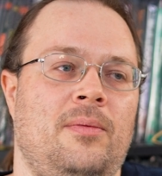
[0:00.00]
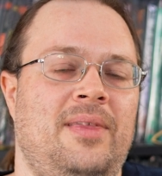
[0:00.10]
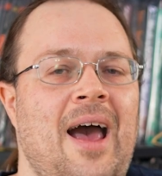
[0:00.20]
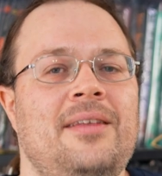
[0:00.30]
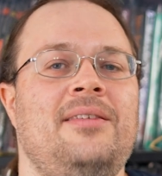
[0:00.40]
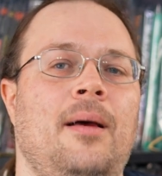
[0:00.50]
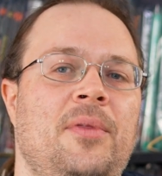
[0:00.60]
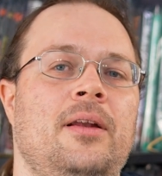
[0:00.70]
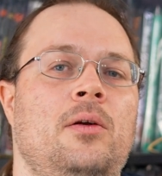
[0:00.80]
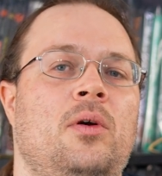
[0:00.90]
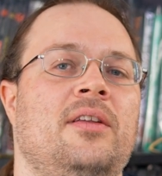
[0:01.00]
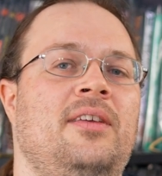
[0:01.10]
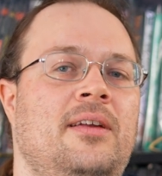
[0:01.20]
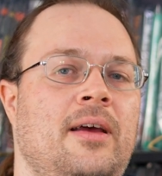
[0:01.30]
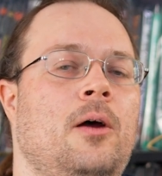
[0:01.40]
that's something you can
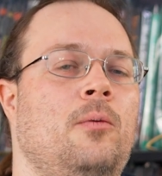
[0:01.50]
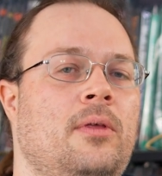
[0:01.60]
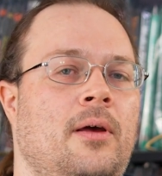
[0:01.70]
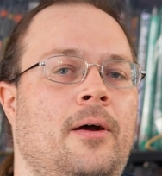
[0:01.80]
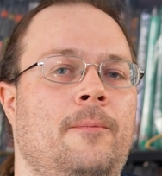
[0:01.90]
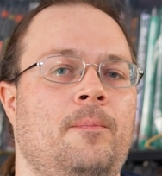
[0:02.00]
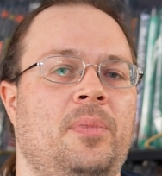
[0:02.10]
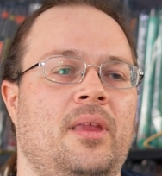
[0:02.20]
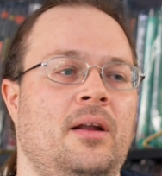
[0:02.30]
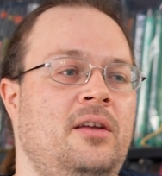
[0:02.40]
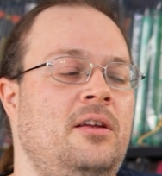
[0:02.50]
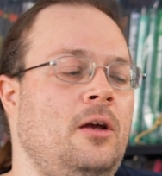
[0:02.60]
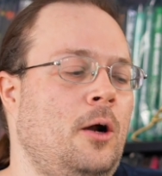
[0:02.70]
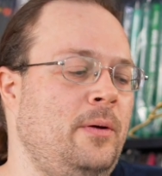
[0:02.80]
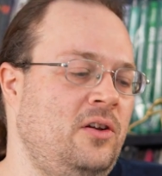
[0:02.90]
sit down with a
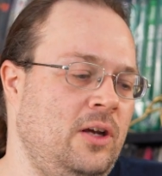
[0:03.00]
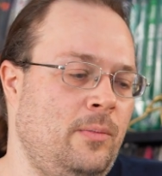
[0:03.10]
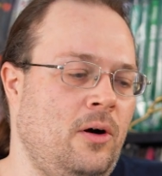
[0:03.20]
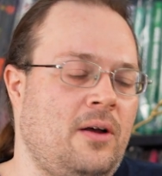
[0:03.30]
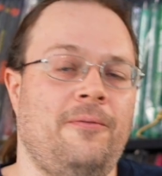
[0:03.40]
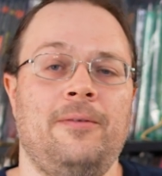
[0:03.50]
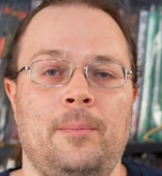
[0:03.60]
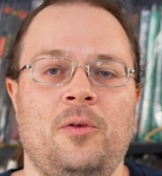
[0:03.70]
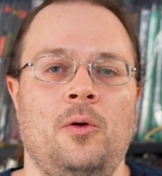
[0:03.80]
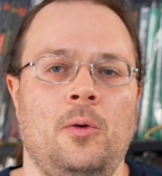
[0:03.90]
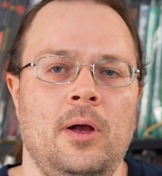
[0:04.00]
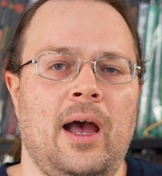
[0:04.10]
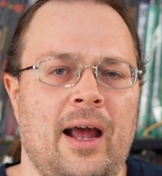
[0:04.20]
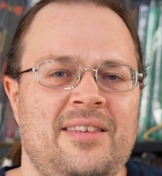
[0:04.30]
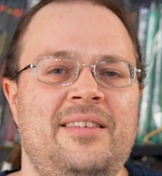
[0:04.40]
TTRPG book, flip through,
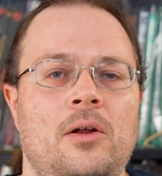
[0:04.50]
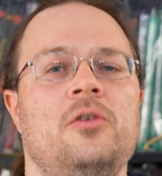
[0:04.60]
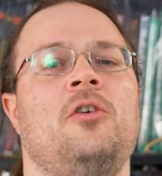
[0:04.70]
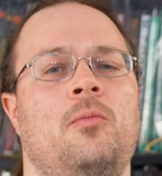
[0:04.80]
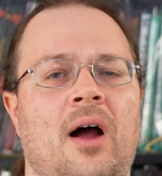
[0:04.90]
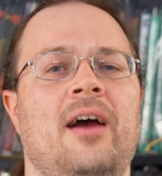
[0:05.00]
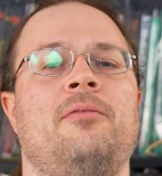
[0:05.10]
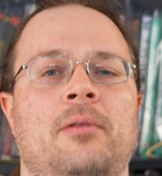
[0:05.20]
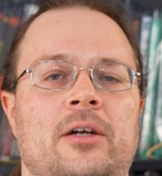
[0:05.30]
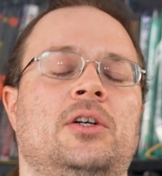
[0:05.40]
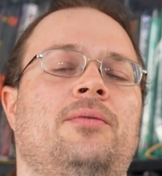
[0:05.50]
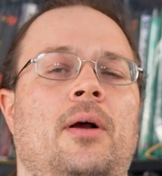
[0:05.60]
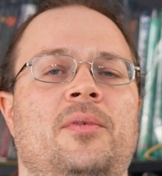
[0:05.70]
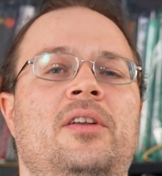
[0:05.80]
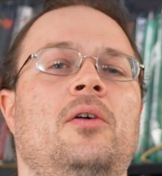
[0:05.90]
and still derive pleasure
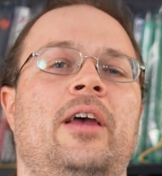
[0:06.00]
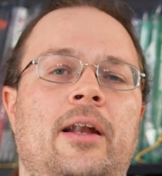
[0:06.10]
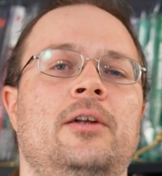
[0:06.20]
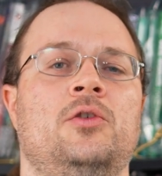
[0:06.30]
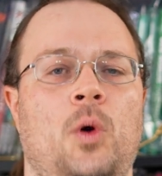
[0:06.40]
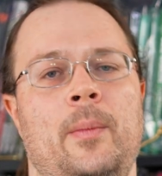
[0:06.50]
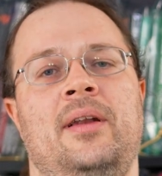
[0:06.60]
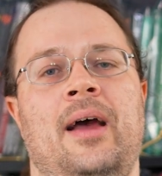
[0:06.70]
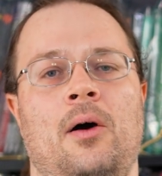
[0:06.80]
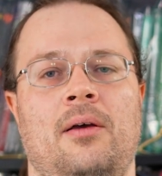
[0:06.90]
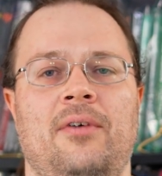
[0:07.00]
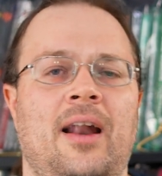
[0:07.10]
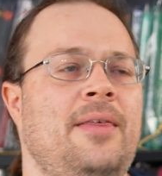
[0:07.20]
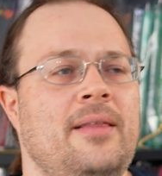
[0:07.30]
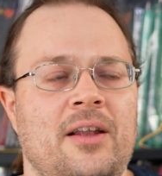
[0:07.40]
from, still get enjoyment out of. And
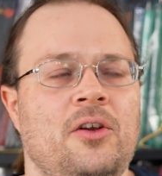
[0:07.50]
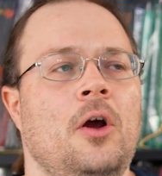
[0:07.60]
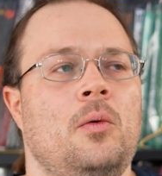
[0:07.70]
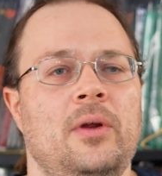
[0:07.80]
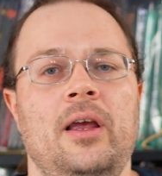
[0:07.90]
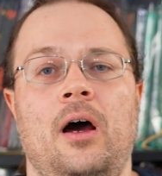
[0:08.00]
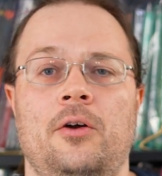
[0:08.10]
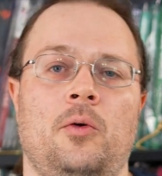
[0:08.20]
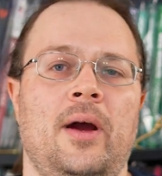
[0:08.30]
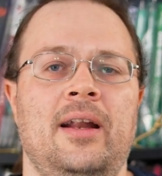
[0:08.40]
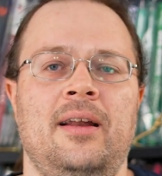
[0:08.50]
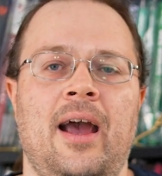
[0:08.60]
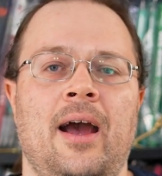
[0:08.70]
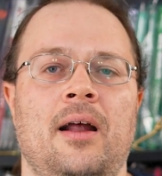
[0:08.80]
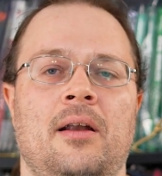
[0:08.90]
I think that's really underrated,
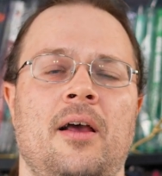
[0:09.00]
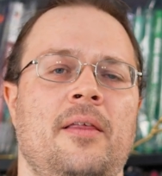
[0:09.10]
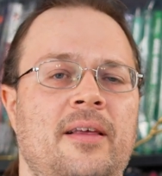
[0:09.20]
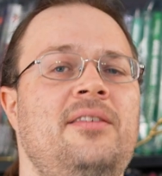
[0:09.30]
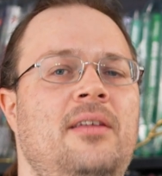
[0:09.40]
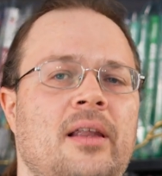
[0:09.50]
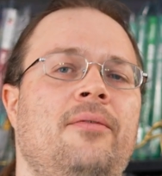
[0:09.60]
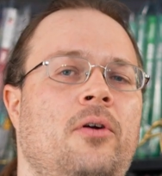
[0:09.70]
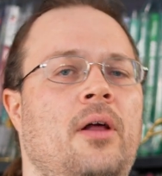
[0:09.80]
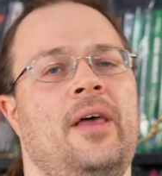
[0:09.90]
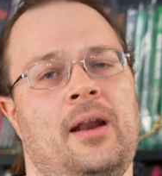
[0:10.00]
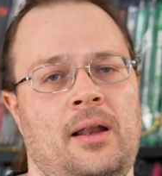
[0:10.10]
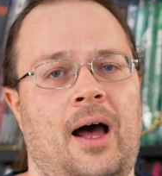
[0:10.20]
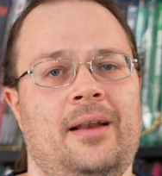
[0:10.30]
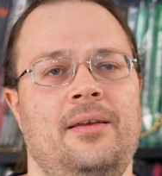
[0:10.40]
and this delivered on that a
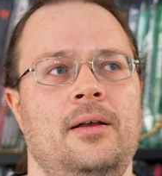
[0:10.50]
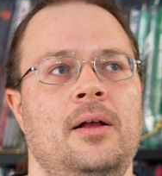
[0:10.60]
lot.